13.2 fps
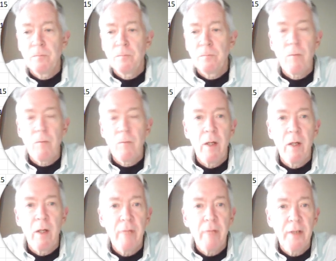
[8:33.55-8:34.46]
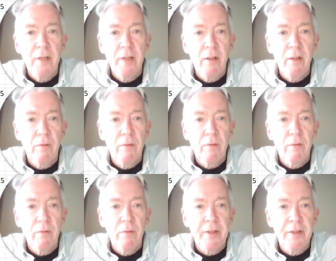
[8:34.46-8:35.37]
I delete all these
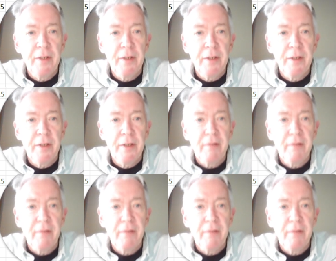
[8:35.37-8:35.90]
values here,